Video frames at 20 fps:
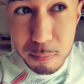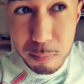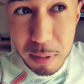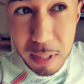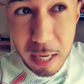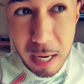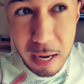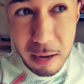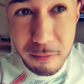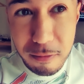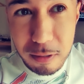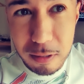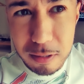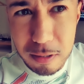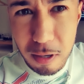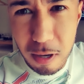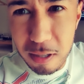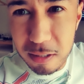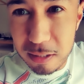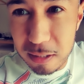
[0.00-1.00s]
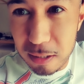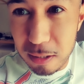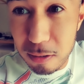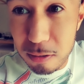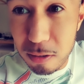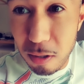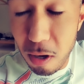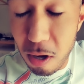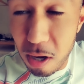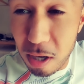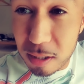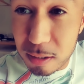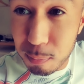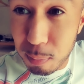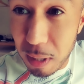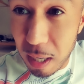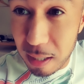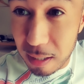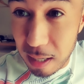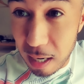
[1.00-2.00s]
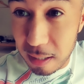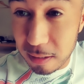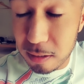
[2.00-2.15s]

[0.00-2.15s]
the behavior dogs and they're dogs, but I,